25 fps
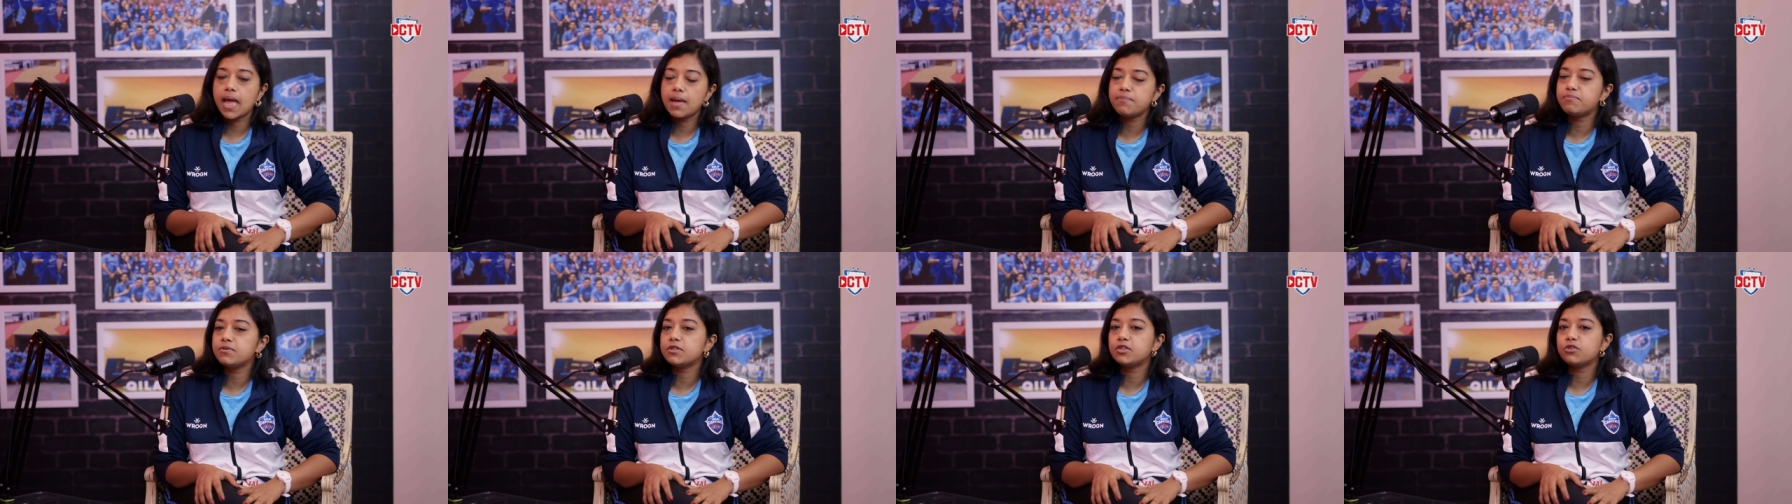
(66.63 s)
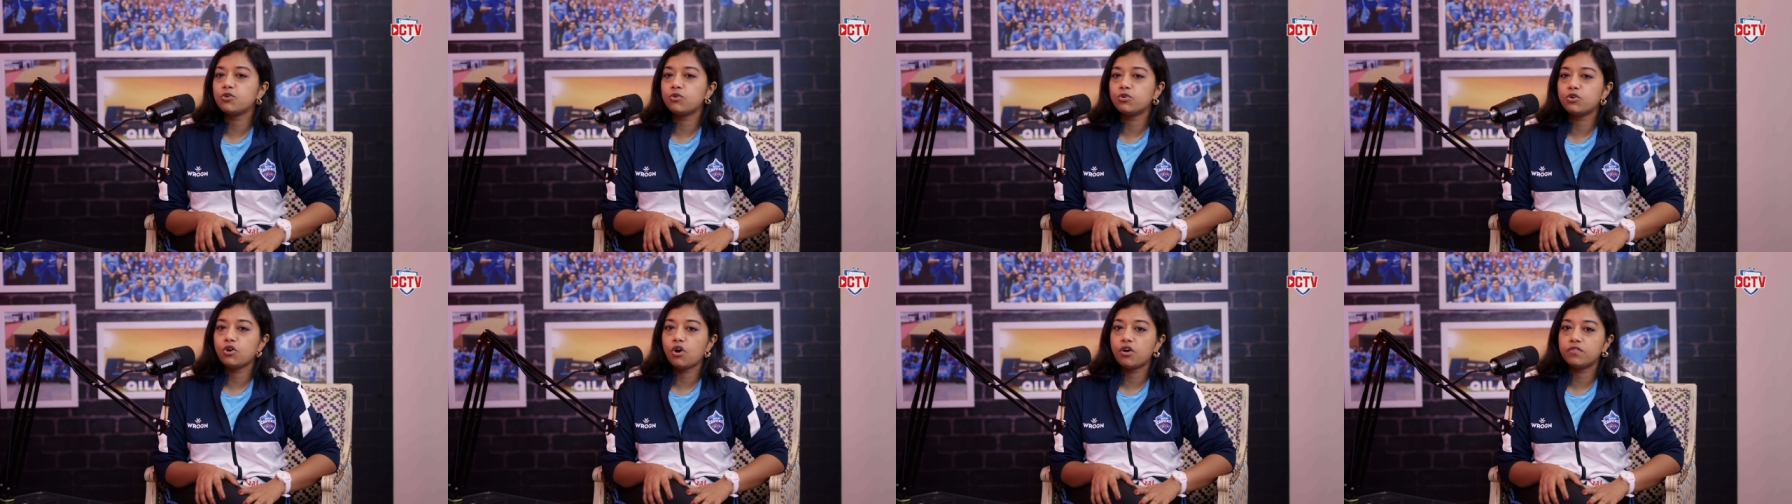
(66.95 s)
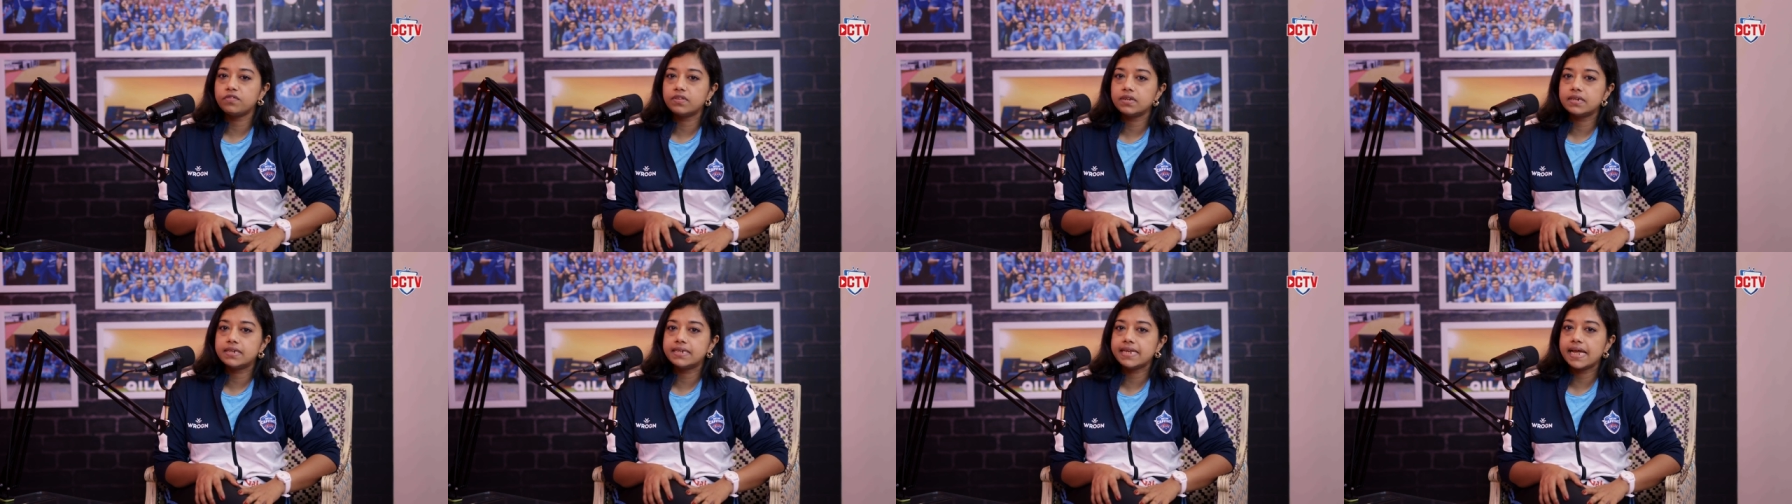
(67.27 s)
episode
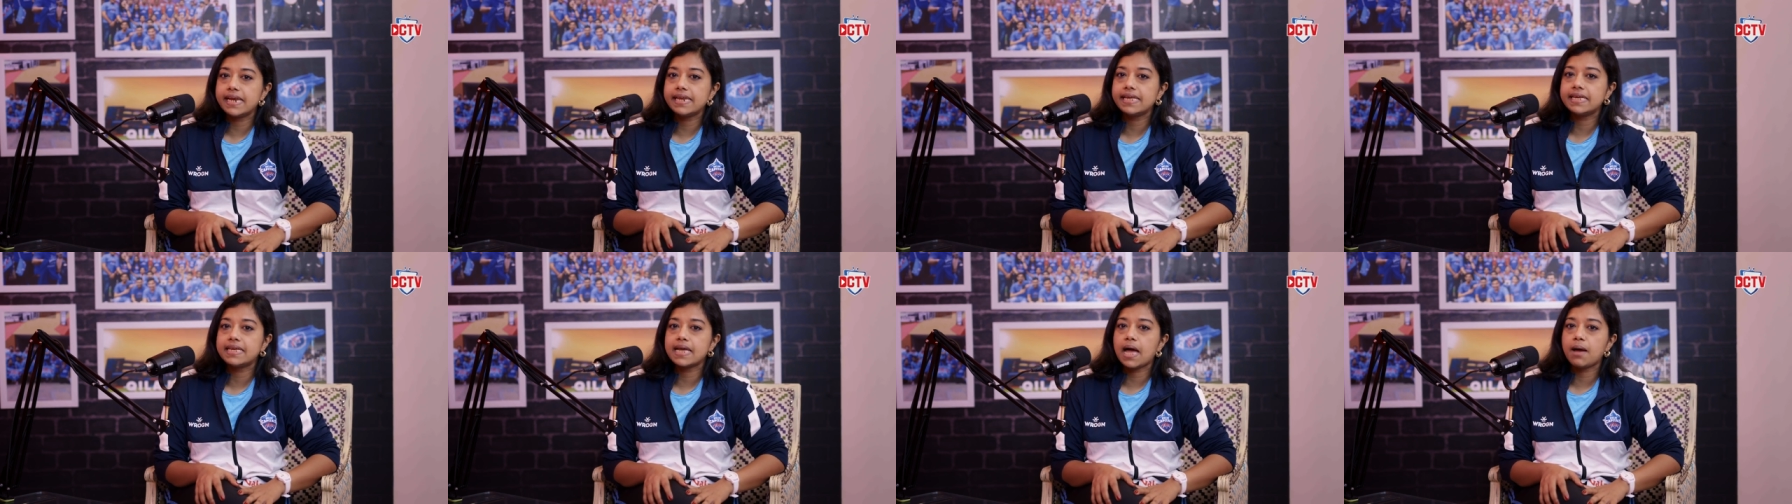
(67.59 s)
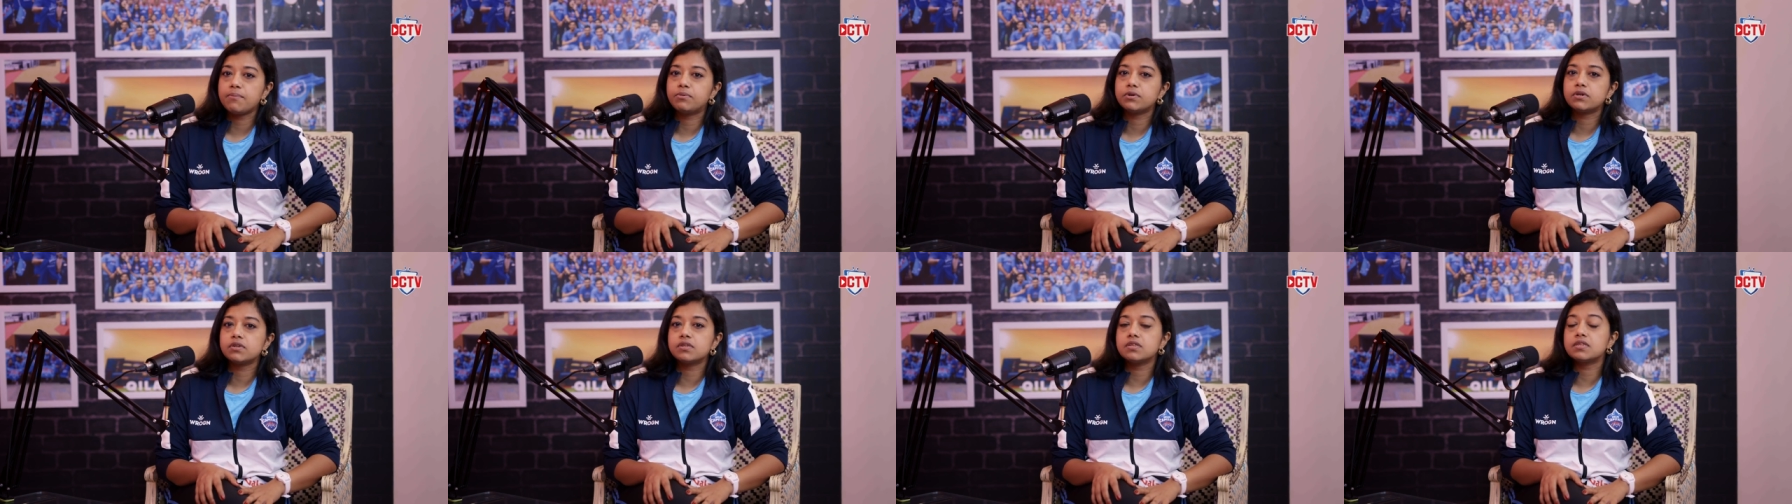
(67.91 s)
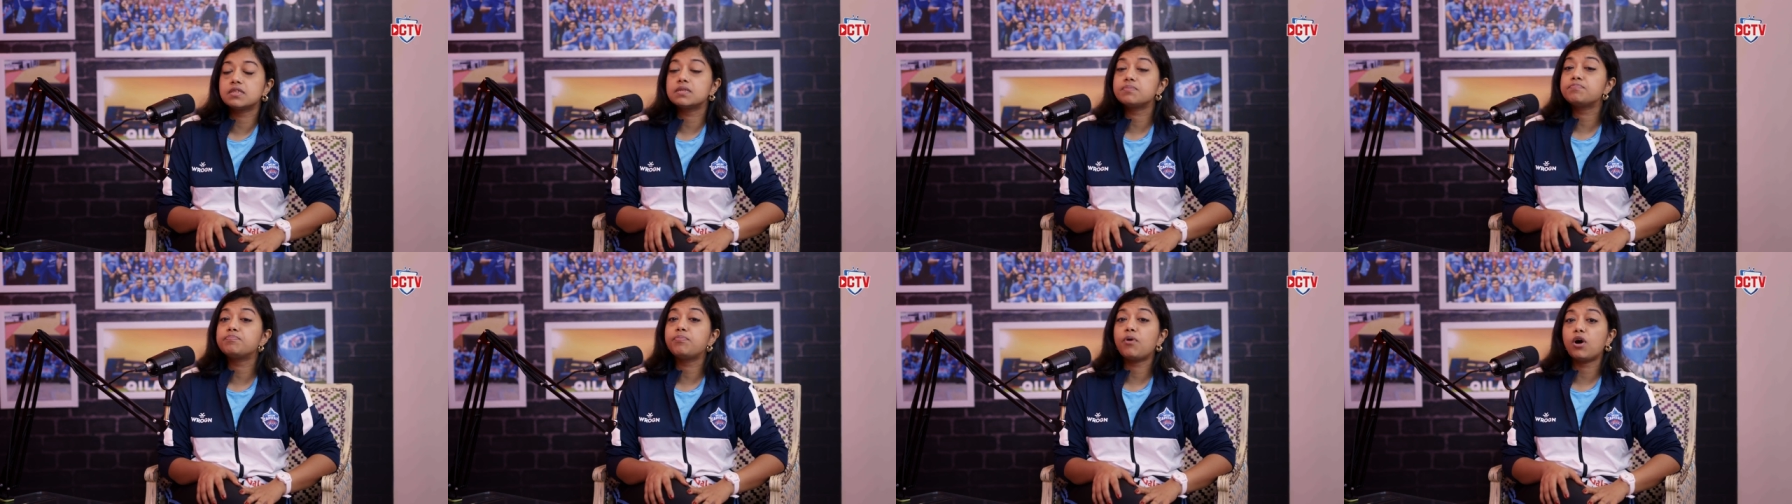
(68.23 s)
of the Delhi
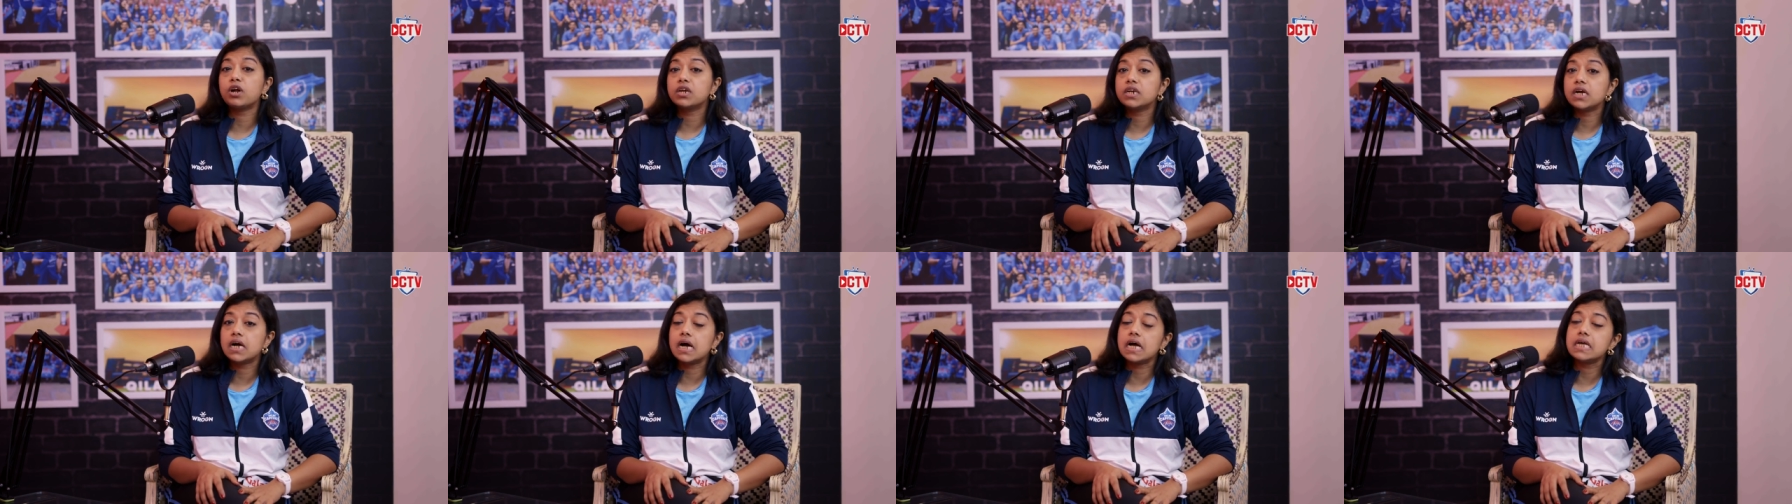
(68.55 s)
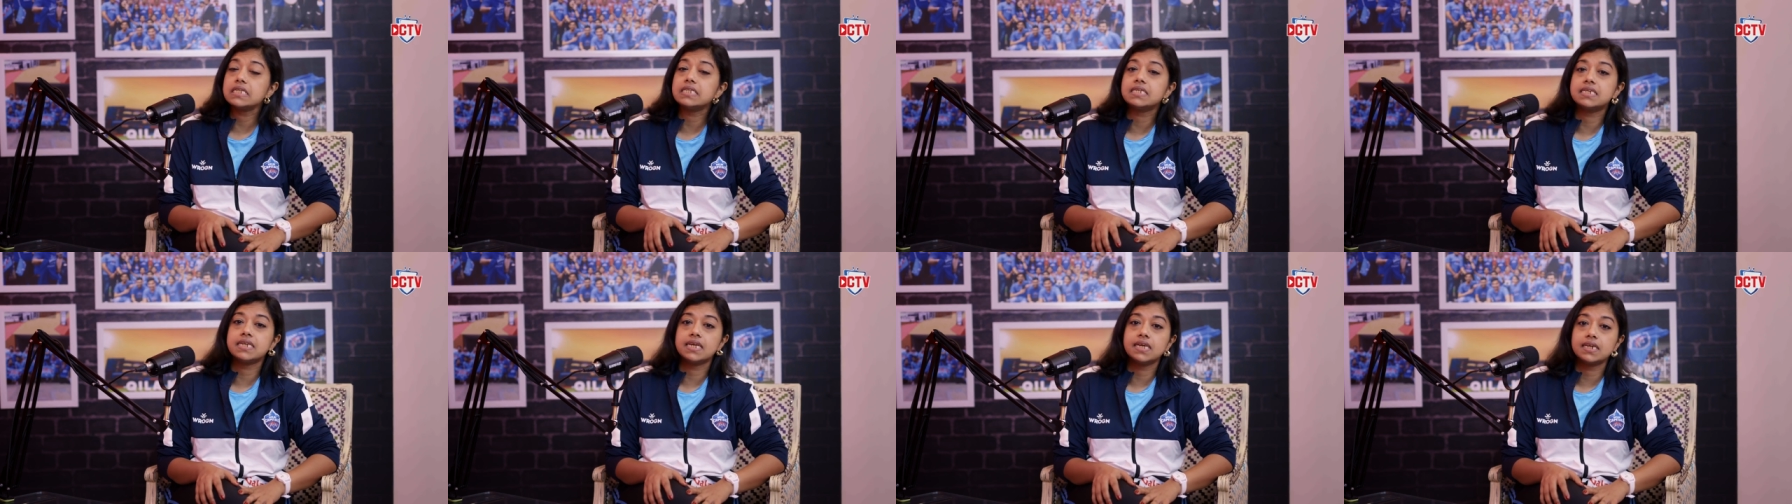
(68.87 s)
Capitals podcast.